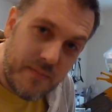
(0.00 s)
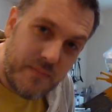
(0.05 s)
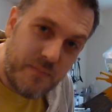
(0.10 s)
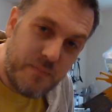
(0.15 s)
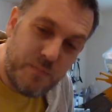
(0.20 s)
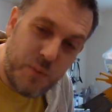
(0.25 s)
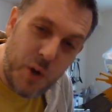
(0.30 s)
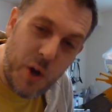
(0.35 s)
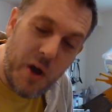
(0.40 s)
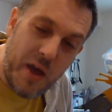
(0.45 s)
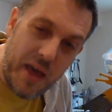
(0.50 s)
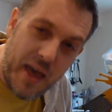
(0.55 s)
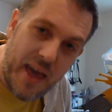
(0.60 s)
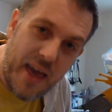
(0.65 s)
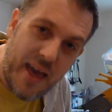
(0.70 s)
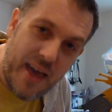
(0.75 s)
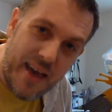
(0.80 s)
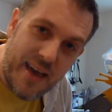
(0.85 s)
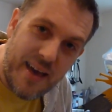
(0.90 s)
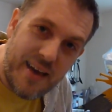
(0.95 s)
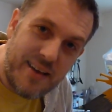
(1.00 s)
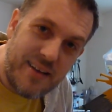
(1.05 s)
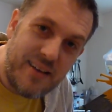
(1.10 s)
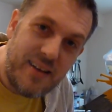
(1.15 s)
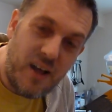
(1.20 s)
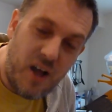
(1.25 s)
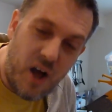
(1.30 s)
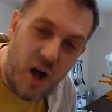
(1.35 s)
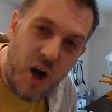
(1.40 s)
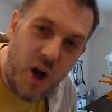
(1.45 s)
put here,
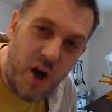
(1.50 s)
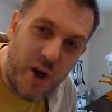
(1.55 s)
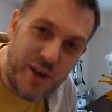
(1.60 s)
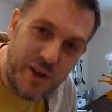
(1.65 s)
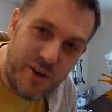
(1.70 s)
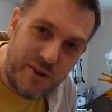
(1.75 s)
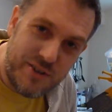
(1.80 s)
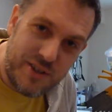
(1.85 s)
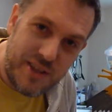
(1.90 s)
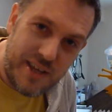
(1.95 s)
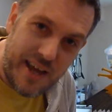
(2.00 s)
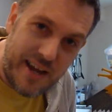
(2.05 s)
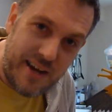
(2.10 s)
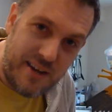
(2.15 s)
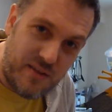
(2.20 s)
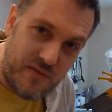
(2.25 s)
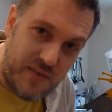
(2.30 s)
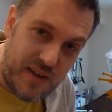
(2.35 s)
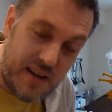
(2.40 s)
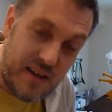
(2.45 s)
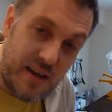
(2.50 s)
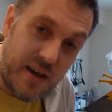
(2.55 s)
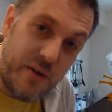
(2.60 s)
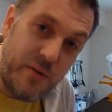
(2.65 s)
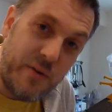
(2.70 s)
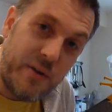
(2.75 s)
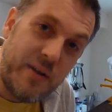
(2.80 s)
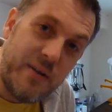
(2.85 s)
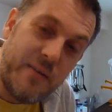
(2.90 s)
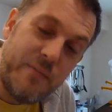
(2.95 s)
I got to the end of the
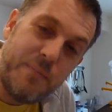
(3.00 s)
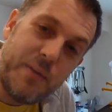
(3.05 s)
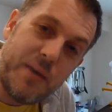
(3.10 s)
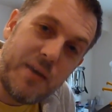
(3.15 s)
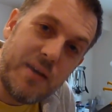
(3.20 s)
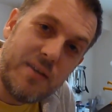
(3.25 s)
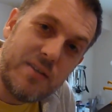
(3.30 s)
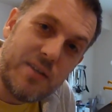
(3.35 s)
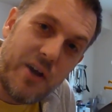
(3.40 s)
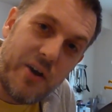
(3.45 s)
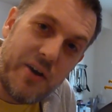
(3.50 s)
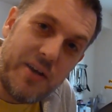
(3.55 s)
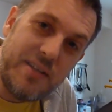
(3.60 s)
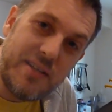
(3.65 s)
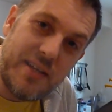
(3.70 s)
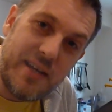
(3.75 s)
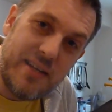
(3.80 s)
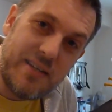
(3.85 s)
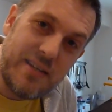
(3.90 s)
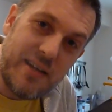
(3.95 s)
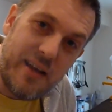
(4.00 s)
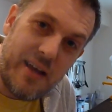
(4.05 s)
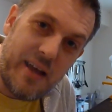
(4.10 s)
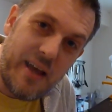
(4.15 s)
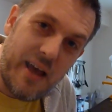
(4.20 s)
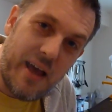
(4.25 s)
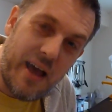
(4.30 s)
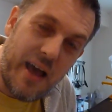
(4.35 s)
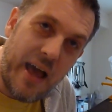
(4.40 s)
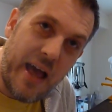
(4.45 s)
video because I did
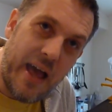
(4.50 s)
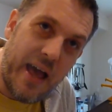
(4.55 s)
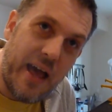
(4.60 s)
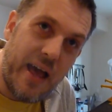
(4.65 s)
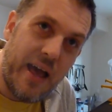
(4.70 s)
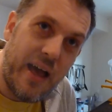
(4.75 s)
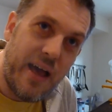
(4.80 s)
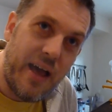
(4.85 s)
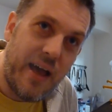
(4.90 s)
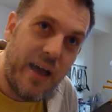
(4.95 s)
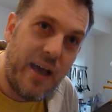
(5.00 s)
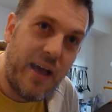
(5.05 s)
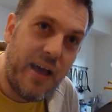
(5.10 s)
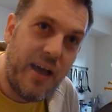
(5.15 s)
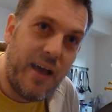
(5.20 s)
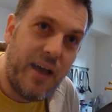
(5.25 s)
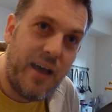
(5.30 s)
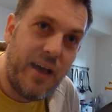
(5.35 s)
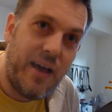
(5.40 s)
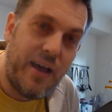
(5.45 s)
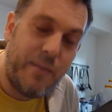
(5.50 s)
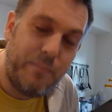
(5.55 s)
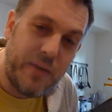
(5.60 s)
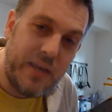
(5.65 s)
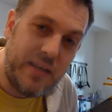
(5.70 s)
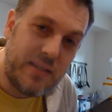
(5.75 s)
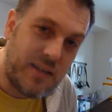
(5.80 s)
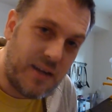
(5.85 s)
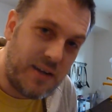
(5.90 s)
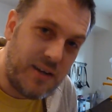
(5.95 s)
a
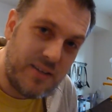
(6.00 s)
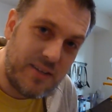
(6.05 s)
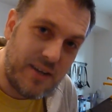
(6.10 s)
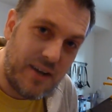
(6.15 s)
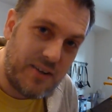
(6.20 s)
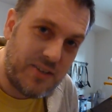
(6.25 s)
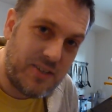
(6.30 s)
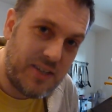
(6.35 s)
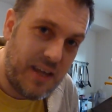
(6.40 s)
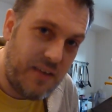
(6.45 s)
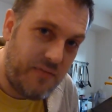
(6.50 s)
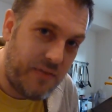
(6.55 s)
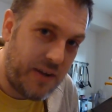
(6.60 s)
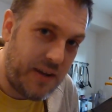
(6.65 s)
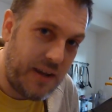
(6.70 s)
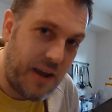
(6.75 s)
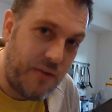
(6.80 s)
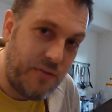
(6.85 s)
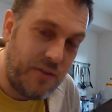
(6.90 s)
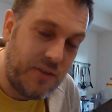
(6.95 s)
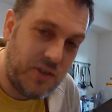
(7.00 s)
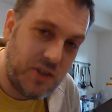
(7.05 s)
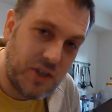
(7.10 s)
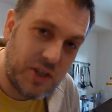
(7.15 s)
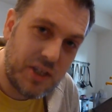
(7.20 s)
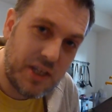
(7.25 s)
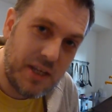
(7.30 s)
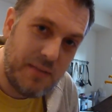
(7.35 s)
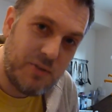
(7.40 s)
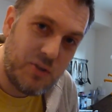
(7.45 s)
Beast Hunters RC video that
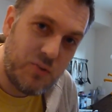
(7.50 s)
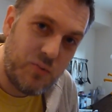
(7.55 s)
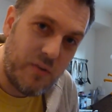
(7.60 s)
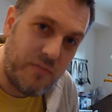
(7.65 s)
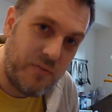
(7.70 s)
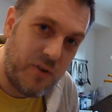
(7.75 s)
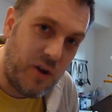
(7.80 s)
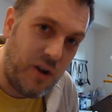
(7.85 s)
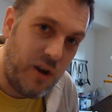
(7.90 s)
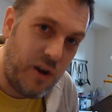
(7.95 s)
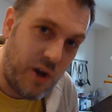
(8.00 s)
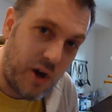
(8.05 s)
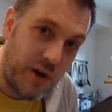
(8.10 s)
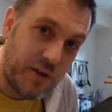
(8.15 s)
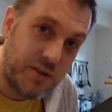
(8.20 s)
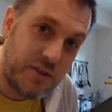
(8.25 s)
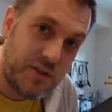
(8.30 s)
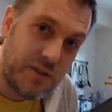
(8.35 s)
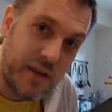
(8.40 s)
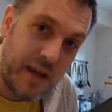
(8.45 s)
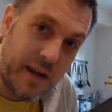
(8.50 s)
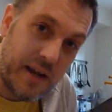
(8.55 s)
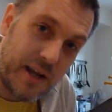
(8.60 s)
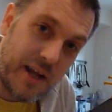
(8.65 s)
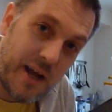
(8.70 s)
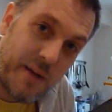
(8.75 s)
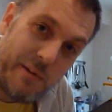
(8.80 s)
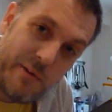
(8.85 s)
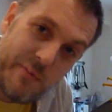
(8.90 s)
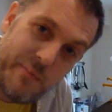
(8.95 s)
just seems to have got lost, and a
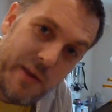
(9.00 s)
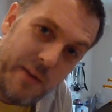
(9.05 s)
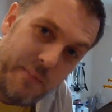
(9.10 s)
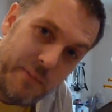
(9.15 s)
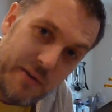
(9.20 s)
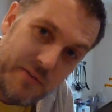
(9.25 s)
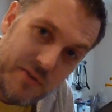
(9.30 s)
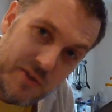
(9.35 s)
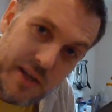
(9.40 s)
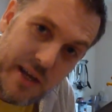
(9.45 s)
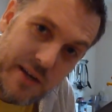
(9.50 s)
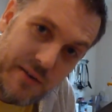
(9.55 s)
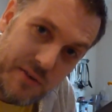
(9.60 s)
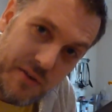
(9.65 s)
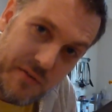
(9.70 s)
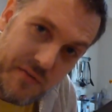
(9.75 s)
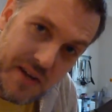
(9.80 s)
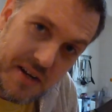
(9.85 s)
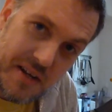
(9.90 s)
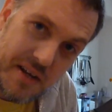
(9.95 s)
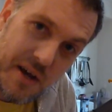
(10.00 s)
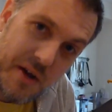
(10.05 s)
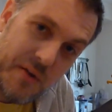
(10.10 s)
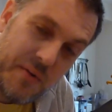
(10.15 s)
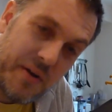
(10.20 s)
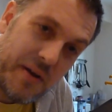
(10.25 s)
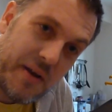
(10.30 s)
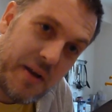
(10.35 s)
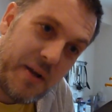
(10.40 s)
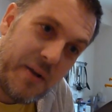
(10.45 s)
couple of people have said on the
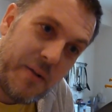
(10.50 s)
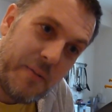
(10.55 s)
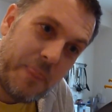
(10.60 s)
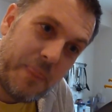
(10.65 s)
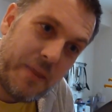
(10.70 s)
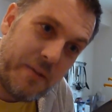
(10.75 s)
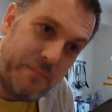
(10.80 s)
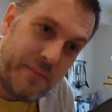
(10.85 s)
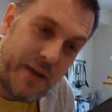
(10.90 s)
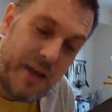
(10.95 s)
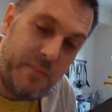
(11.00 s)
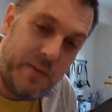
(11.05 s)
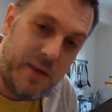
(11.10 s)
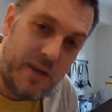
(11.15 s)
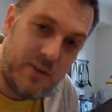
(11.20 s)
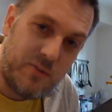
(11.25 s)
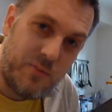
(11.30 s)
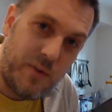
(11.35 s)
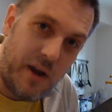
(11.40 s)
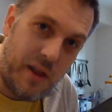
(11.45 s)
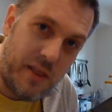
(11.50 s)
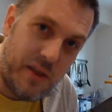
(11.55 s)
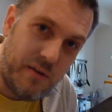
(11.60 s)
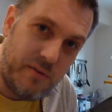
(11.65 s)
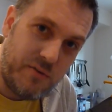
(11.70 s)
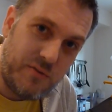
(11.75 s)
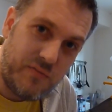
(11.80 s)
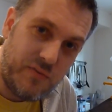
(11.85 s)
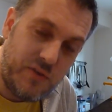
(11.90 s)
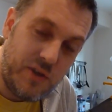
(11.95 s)
video that maybe it's one of
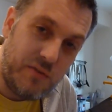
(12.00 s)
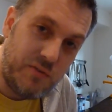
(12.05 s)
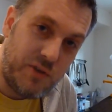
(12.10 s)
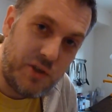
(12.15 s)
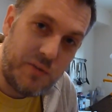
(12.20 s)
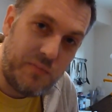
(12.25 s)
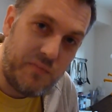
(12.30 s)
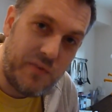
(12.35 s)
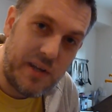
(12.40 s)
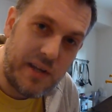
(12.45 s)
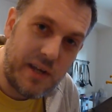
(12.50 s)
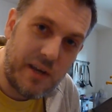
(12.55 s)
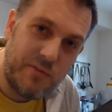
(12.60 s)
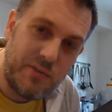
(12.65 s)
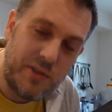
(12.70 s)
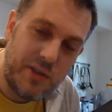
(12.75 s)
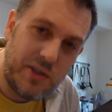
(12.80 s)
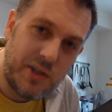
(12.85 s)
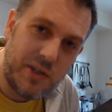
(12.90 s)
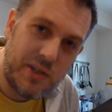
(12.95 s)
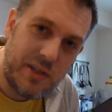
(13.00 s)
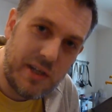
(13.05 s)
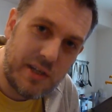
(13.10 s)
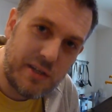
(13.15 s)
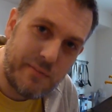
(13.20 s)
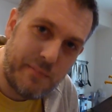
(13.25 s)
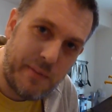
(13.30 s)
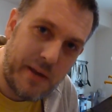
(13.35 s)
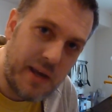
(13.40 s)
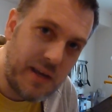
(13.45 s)
those YouTube videos that just
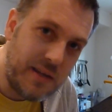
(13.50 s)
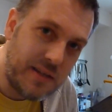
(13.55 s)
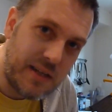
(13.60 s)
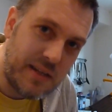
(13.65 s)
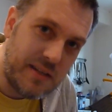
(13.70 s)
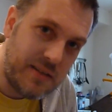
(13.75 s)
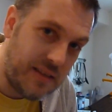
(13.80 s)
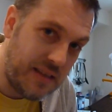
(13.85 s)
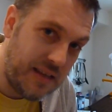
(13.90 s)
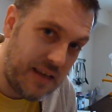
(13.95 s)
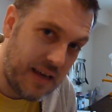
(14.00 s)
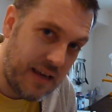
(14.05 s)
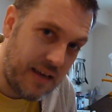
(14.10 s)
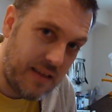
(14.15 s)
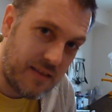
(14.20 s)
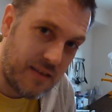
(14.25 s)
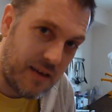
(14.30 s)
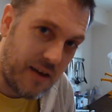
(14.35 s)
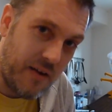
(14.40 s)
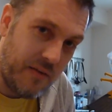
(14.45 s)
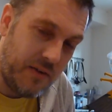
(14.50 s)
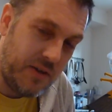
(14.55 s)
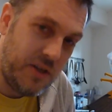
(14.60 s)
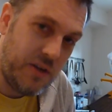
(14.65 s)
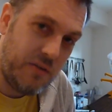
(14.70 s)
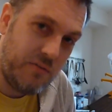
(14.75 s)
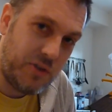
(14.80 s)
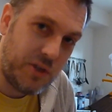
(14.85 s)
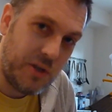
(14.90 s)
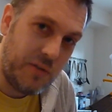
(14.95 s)
disappears into the ether and
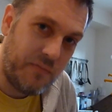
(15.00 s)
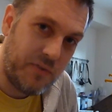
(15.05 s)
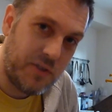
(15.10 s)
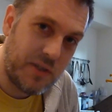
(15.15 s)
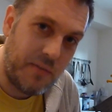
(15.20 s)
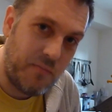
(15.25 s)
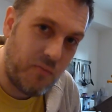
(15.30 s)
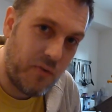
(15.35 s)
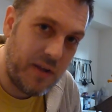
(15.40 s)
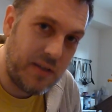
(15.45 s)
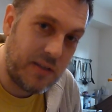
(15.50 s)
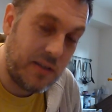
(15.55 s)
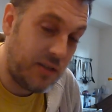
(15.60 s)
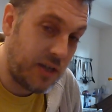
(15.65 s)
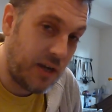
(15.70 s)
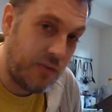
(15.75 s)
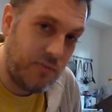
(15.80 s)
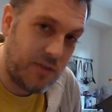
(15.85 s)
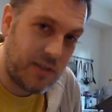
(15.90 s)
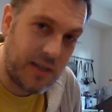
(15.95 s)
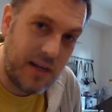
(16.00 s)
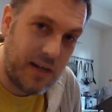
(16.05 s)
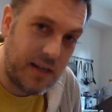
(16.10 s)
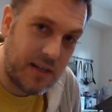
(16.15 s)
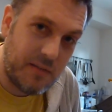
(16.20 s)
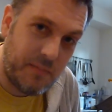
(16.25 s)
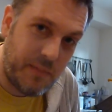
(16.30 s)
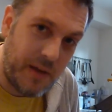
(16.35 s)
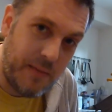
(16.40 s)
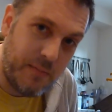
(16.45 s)
YouTube for some reason don't send it
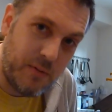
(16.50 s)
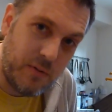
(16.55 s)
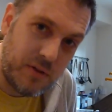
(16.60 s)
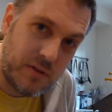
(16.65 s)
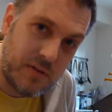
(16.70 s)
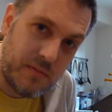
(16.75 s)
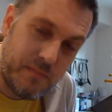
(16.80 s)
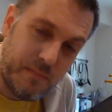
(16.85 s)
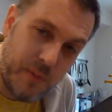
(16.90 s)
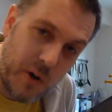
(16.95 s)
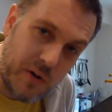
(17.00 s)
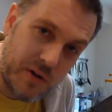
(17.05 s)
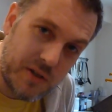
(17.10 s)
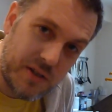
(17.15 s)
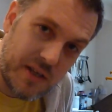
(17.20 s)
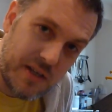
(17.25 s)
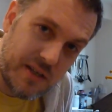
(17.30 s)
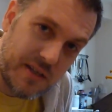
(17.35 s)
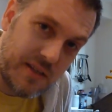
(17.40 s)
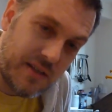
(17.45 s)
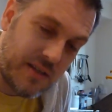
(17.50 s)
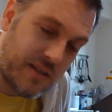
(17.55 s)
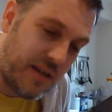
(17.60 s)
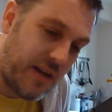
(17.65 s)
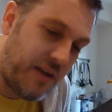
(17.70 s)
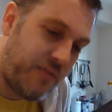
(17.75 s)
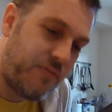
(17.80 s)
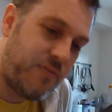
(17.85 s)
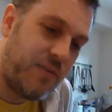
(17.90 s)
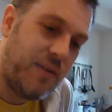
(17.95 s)
to people's boxes and
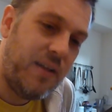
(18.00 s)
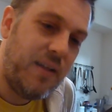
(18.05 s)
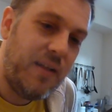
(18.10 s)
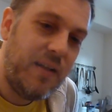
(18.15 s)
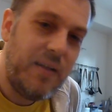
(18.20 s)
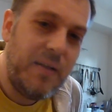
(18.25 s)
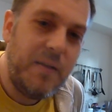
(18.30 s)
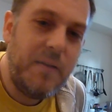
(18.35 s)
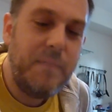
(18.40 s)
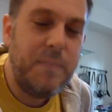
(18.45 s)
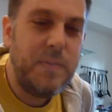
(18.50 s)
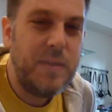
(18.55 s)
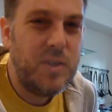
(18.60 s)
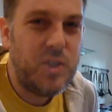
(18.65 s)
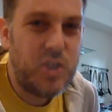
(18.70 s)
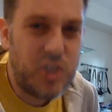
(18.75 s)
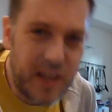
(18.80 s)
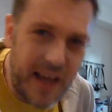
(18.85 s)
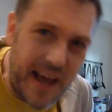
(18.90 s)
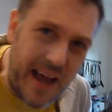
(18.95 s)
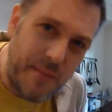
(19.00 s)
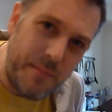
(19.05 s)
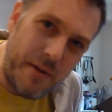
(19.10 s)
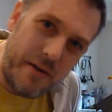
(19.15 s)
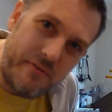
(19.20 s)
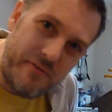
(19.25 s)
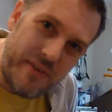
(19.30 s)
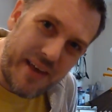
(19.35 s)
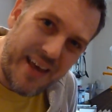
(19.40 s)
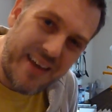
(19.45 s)
stuff. Share
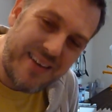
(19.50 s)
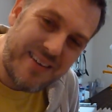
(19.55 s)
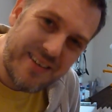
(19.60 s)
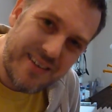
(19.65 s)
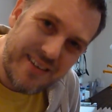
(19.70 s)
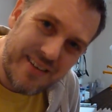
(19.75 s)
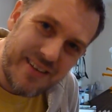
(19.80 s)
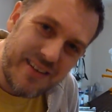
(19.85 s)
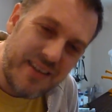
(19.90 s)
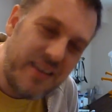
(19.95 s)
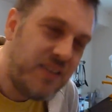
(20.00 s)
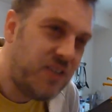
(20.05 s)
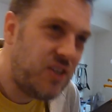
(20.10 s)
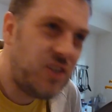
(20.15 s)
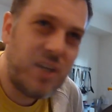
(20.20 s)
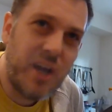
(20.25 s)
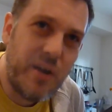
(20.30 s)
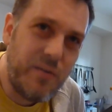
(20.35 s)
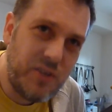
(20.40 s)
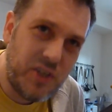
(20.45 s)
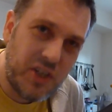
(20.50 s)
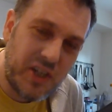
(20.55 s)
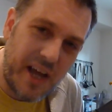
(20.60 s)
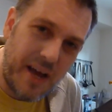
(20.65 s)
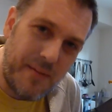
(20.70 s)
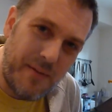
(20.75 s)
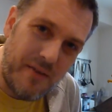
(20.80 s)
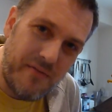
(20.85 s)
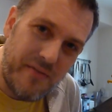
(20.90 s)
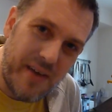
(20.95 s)
my vid. Just go and
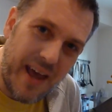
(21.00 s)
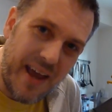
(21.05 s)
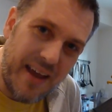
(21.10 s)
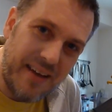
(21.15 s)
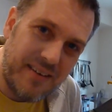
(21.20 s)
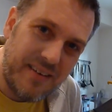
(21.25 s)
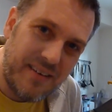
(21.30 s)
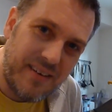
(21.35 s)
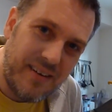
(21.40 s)
share my vid.